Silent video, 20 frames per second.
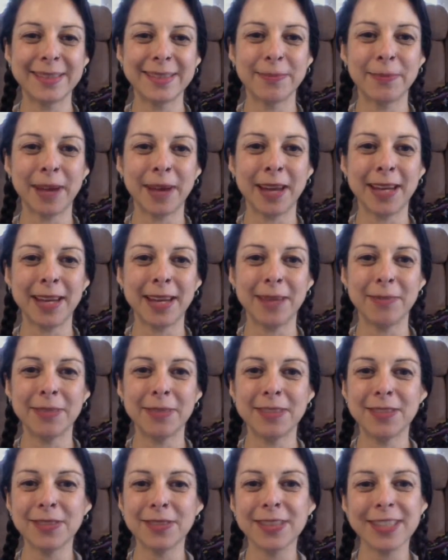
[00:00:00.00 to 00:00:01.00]
My name
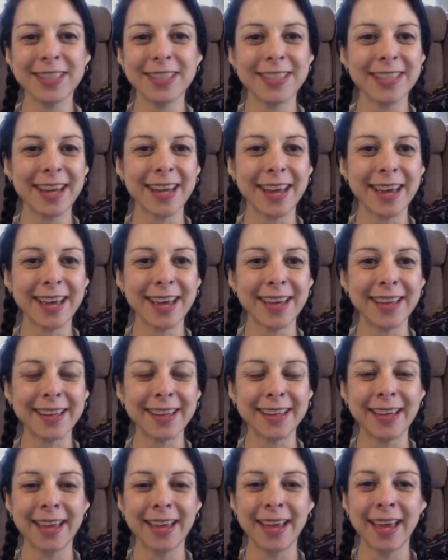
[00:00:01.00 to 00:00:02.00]
is Rochelle,